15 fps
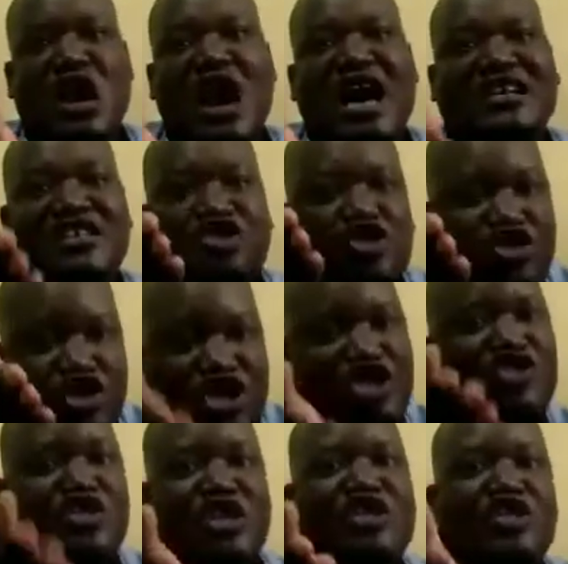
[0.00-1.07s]
and
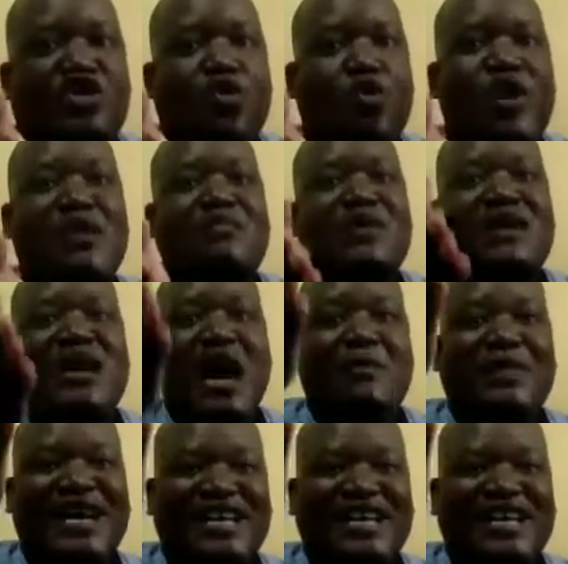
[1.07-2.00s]
Jesus will become